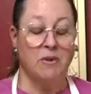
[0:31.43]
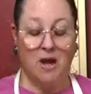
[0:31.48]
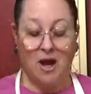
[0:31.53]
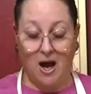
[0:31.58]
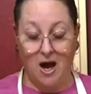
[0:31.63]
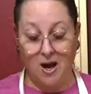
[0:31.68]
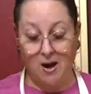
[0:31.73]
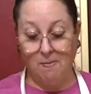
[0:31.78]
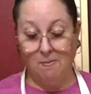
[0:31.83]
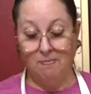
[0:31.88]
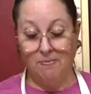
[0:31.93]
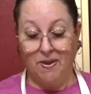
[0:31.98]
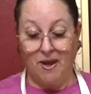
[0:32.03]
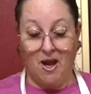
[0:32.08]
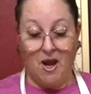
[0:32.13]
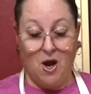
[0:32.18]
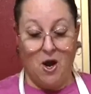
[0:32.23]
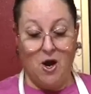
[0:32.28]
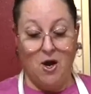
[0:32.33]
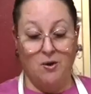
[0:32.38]

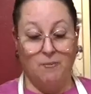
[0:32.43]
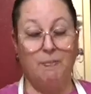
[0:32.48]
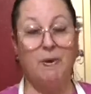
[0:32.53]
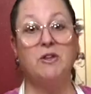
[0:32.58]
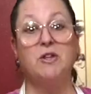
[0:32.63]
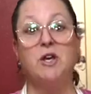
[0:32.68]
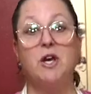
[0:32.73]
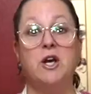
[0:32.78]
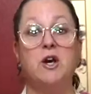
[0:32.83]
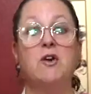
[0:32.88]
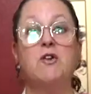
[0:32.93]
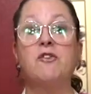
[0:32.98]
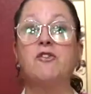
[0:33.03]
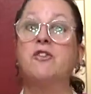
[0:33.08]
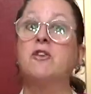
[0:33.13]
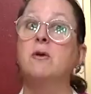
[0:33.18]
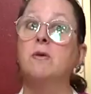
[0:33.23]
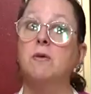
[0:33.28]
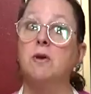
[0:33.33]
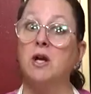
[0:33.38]
But here's
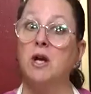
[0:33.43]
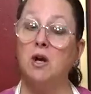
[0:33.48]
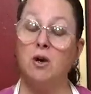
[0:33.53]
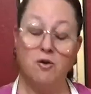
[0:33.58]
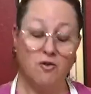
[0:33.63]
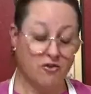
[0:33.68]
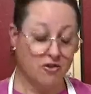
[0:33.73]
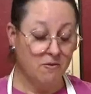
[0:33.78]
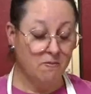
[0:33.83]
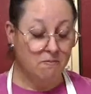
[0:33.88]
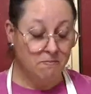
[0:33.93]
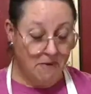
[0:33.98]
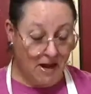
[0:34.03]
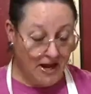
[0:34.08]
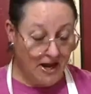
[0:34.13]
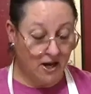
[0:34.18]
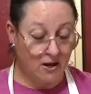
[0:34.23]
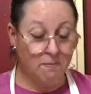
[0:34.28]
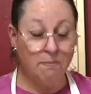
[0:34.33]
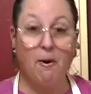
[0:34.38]
the
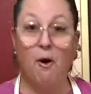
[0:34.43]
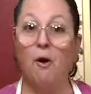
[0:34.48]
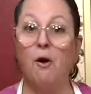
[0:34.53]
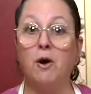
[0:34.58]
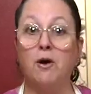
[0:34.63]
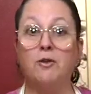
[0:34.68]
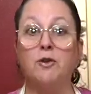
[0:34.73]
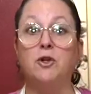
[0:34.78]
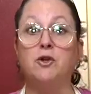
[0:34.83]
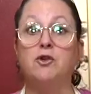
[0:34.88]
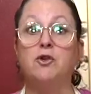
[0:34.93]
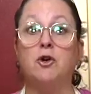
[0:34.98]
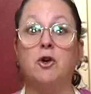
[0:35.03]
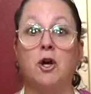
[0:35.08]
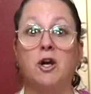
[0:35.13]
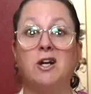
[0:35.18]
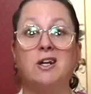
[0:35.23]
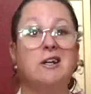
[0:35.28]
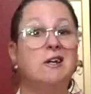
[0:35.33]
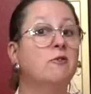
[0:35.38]
main part that you're
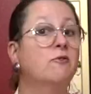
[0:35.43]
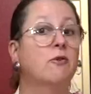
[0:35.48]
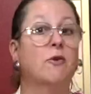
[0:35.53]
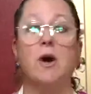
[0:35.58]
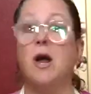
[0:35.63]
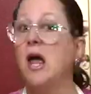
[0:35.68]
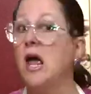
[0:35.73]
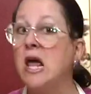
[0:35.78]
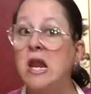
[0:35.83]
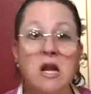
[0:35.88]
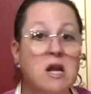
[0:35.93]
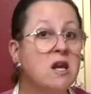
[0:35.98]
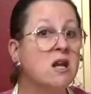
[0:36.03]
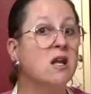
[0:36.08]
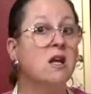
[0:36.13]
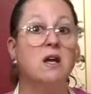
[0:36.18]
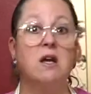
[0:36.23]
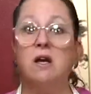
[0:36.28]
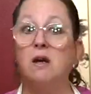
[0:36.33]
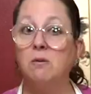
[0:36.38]
going to need for
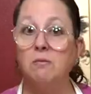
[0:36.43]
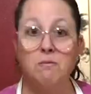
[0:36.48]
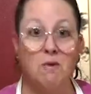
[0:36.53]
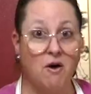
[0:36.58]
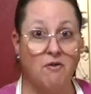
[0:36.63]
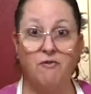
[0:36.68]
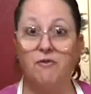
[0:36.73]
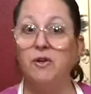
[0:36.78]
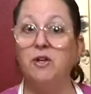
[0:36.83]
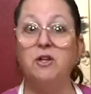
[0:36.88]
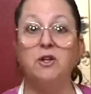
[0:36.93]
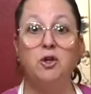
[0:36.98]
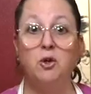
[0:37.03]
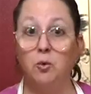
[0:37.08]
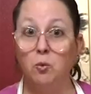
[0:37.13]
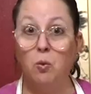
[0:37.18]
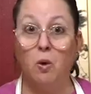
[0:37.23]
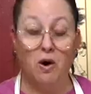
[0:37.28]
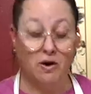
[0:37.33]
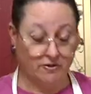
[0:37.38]
any muffin you
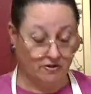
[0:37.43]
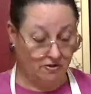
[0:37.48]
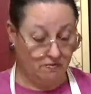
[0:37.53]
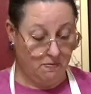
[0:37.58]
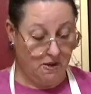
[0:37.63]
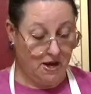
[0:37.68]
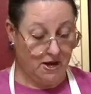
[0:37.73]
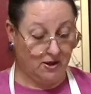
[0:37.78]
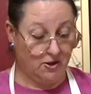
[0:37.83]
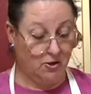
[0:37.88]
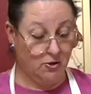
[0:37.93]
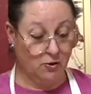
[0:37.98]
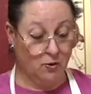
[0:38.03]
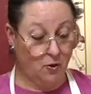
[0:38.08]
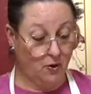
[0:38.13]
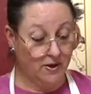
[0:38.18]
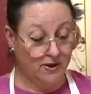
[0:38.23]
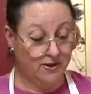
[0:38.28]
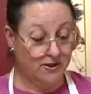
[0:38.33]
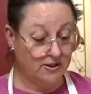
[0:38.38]
want to make. You're
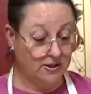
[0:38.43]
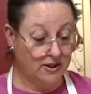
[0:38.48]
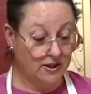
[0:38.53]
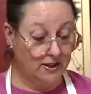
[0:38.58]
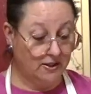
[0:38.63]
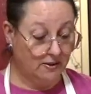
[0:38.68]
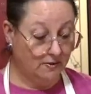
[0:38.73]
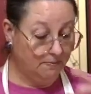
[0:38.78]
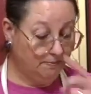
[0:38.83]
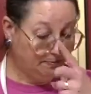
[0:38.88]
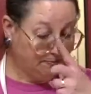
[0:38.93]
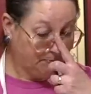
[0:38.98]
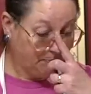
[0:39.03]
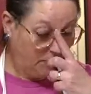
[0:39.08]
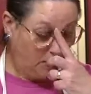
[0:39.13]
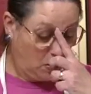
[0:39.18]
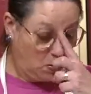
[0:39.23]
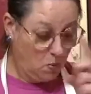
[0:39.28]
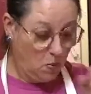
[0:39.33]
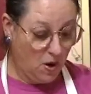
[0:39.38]
going to need
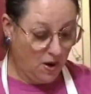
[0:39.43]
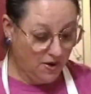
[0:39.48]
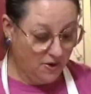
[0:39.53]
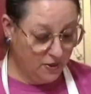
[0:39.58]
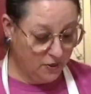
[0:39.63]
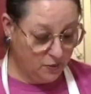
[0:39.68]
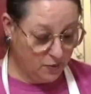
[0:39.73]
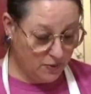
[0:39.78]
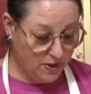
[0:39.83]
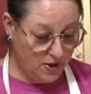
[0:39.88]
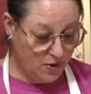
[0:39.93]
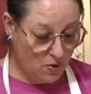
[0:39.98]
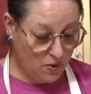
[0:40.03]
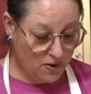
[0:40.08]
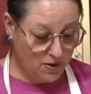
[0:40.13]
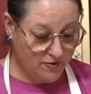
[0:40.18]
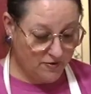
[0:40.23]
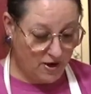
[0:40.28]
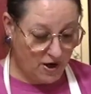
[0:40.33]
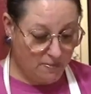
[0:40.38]
1
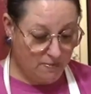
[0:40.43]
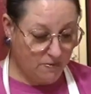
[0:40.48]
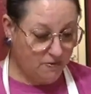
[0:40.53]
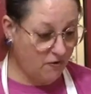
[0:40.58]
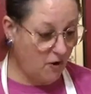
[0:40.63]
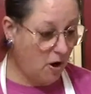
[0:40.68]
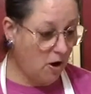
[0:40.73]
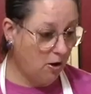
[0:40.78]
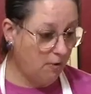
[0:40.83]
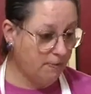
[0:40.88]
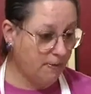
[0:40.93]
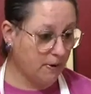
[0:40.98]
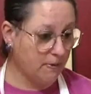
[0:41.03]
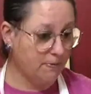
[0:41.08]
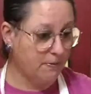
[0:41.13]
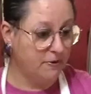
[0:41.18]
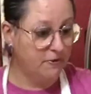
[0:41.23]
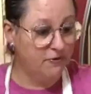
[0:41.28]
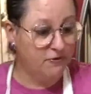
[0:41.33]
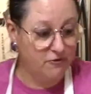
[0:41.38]
3/4 cup of
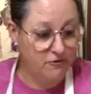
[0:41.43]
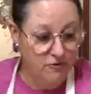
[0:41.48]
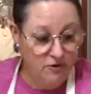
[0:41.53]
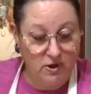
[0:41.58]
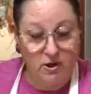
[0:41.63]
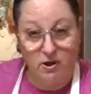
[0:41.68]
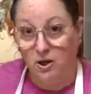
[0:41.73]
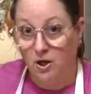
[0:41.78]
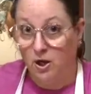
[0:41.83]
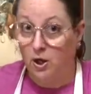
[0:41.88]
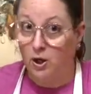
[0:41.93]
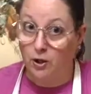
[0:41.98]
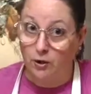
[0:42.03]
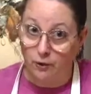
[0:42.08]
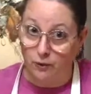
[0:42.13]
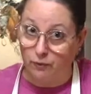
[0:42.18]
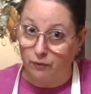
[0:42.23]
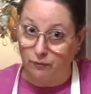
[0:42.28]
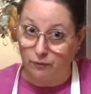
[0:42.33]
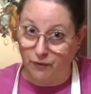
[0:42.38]
all-purpose
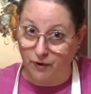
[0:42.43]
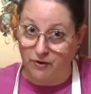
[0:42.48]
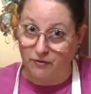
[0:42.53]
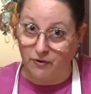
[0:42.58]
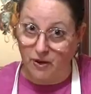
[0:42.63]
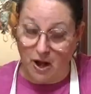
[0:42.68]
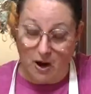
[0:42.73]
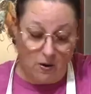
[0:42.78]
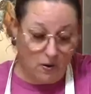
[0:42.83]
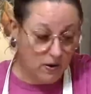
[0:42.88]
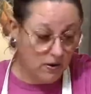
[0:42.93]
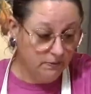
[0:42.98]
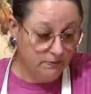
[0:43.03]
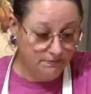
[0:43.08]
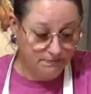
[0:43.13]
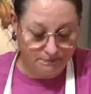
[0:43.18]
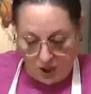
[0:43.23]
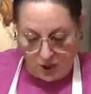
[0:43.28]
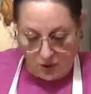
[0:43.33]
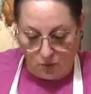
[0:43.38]
gluten-free flour,
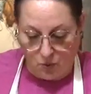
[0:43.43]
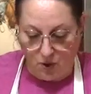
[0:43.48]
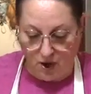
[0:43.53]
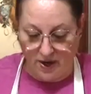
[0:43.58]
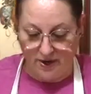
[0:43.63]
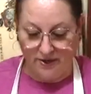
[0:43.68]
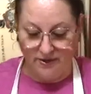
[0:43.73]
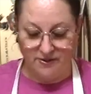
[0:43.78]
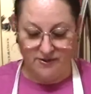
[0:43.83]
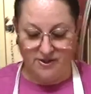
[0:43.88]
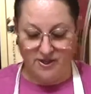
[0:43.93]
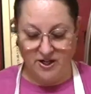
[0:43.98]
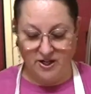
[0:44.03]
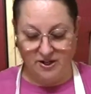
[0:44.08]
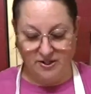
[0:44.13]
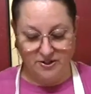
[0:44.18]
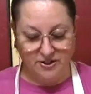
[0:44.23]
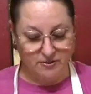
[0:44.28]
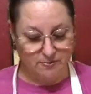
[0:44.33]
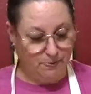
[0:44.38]
1
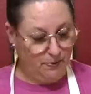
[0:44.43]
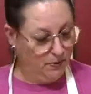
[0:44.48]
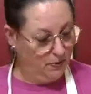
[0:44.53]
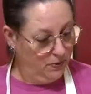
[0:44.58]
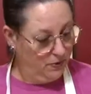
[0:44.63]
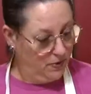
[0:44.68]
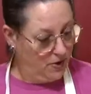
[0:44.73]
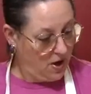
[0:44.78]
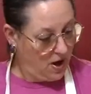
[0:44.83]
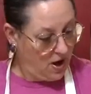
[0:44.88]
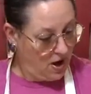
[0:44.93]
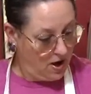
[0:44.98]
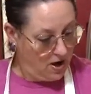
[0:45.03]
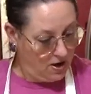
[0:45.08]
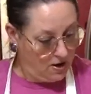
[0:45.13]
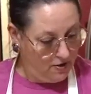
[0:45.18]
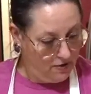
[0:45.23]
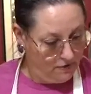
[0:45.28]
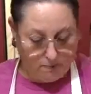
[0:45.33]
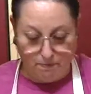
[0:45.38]
teaspoon
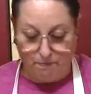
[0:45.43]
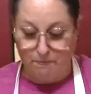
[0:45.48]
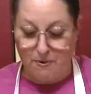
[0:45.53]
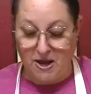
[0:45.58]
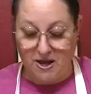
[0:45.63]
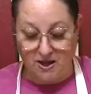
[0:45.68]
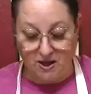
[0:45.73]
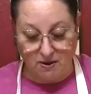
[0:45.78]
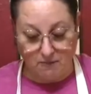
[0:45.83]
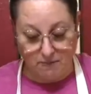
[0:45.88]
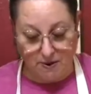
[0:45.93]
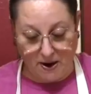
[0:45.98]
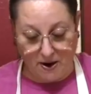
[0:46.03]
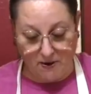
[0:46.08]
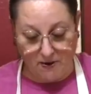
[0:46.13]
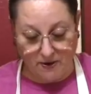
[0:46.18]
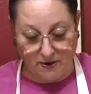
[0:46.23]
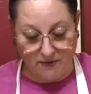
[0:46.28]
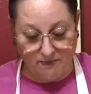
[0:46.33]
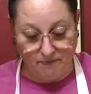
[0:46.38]
of baking
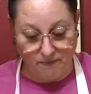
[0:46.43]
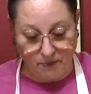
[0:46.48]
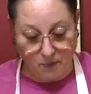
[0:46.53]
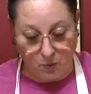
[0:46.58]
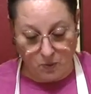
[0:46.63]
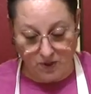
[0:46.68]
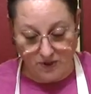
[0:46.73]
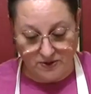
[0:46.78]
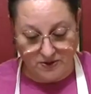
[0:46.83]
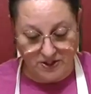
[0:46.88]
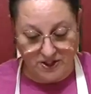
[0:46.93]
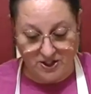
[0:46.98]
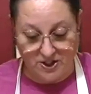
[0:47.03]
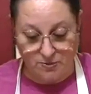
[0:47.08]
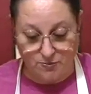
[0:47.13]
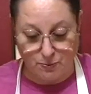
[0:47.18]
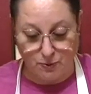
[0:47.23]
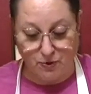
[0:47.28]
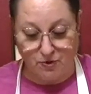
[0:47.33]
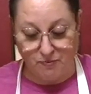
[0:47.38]
powder, 1
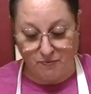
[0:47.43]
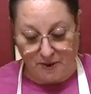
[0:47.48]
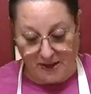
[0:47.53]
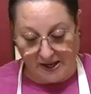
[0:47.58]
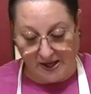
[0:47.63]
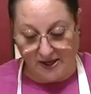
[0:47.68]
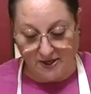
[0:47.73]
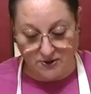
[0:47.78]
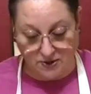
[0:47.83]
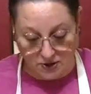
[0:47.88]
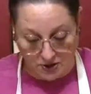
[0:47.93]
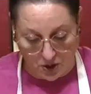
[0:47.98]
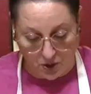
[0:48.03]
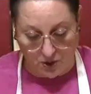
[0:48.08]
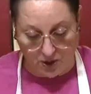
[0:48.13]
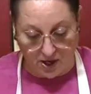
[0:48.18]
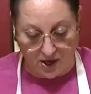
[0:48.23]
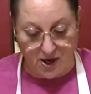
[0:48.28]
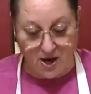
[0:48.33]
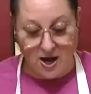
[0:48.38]
teaspoon of baking
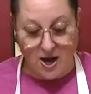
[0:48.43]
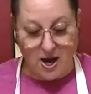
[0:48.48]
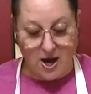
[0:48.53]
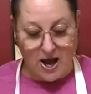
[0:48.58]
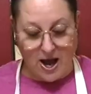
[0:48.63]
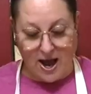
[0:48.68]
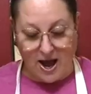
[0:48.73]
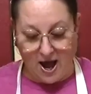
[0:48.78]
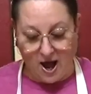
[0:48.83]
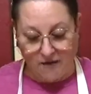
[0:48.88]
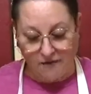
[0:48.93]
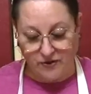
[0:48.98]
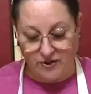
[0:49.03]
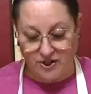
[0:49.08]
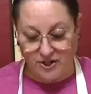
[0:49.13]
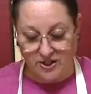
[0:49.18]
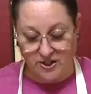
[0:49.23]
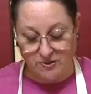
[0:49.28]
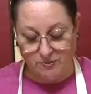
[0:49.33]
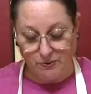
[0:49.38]
soda, half a
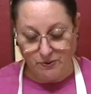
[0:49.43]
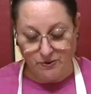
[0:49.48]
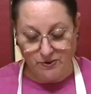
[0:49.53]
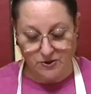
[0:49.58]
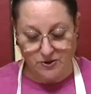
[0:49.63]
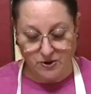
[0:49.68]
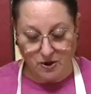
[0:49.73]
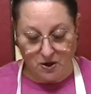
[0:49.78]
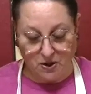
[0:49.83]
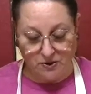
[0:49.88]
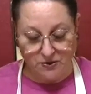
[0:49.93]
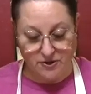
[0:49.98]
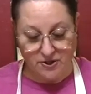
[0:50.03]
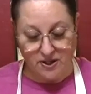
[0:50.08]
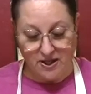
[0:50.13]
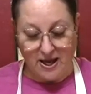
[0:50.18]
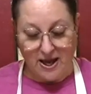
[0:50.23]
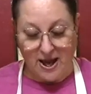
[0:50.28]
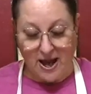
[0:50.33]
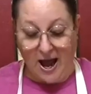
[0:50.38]
teaspoon of salt,
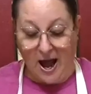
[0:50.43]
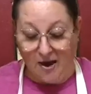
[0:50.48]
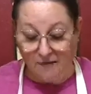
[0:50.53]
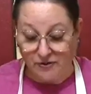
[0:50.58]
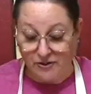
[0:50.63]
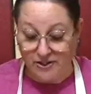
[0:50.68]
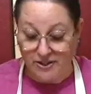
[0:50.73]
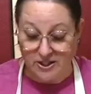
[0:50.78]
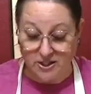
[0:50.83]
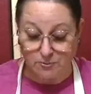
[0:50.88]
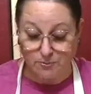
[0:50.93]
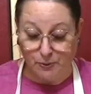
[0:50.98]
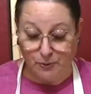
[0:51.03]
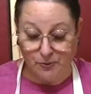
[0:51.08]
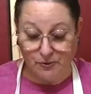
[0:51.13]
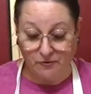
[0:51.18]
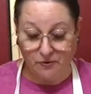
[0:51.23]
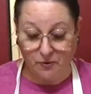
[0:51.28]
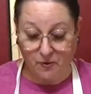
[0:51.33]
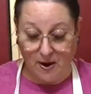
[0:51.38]
half a teaspoon
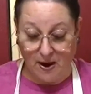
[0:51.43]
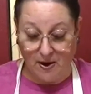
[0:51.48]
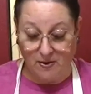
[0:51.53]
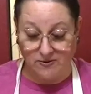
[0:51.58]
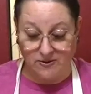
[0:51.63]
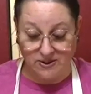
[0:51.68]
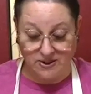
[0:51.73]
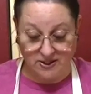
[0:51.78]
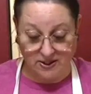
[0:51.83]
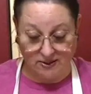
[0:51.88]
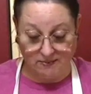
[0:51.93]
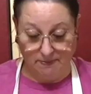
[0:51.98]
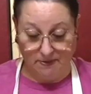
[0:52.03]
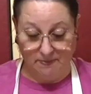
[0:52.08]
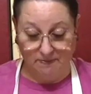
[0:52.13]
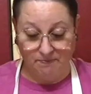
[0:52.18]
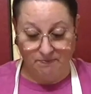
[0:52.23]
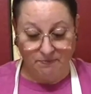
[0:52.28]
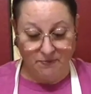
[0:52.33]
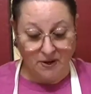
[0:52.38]
of ground
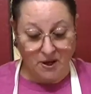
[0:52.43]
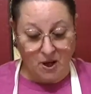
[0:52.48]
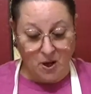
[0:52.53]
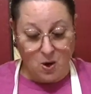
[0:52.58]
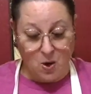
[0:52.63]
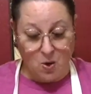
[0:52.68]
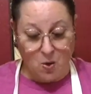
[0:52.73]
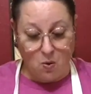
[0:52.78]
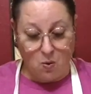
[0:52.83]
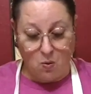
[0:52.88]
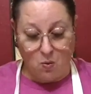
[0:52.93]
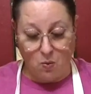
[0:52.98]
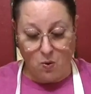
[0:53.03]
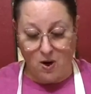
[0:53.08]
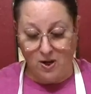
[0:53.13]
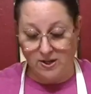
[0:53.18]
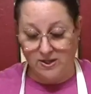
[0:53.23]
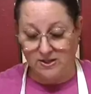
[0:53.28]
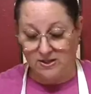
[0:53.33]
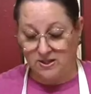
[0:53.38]
cinnamon,
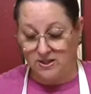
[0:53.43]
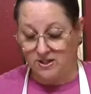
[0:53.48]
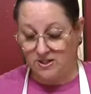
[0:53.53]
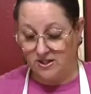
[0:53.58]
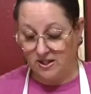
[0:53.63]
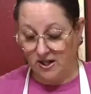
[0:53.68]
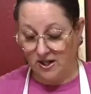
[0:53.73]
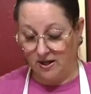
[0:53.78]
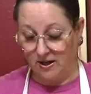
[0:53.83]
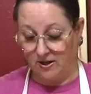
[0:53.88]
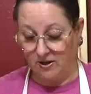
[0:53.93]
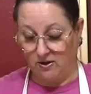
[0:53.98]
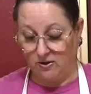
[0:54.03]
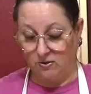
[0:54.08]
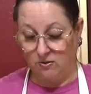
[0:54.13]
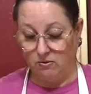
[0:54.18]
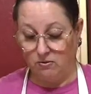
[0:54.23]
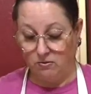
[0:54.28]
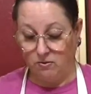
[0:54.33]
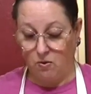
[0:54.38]
1 stick
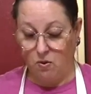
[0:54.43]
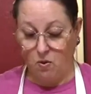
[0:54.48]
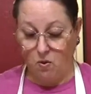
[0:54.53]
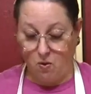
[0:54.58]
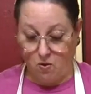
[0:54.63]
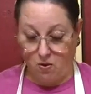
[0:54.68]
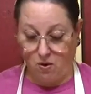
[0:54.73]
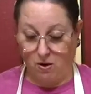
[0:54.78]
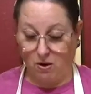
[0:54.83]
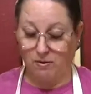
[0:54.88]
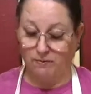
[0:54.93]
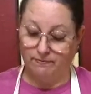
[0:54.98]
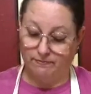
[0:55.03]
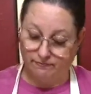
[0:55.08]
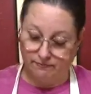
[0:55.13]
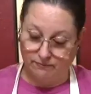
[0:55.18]
or